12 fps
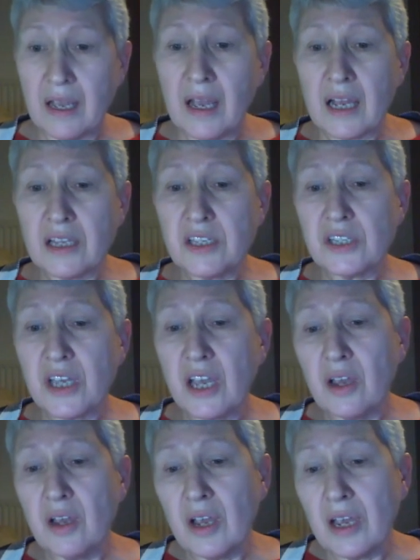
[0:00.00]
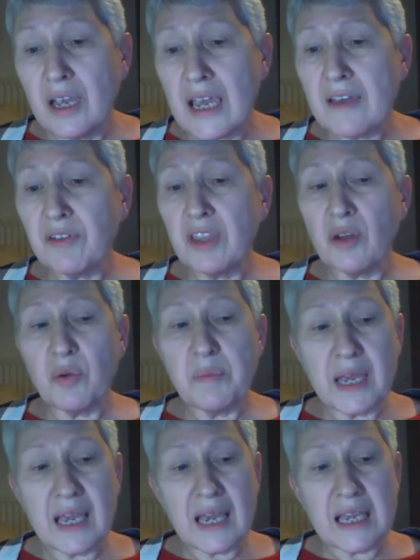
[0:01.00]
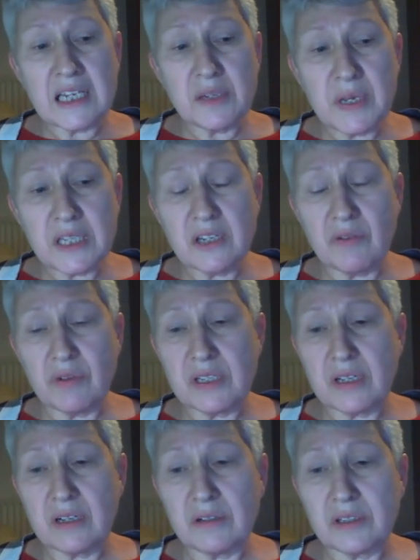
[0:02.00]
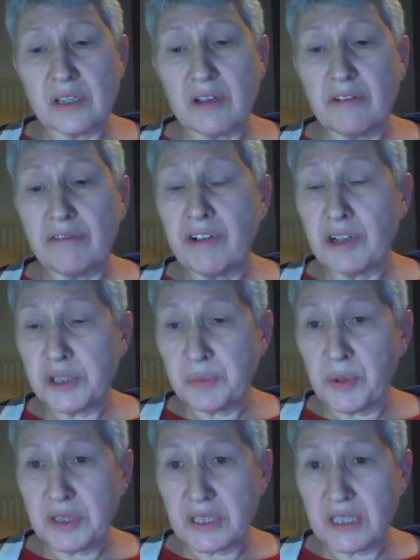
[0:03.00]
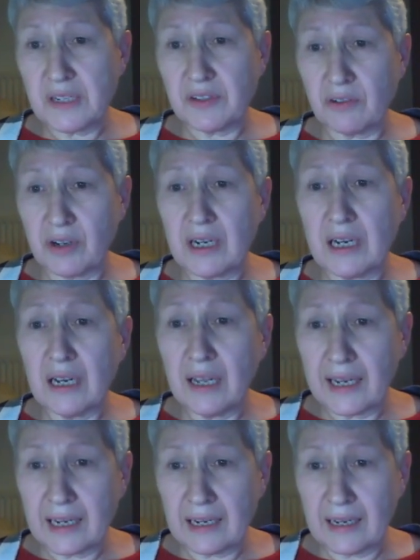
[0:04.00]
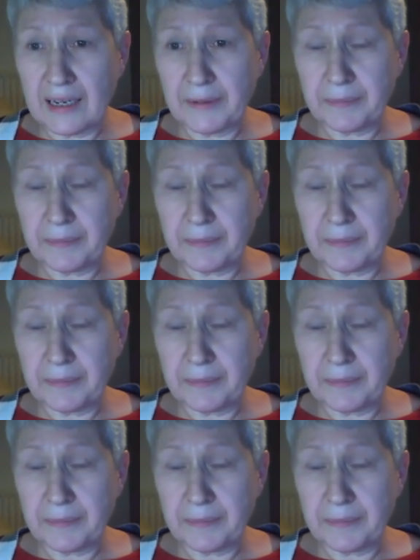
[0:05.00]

And so even though we may get intermittent results, false positives are unlikely.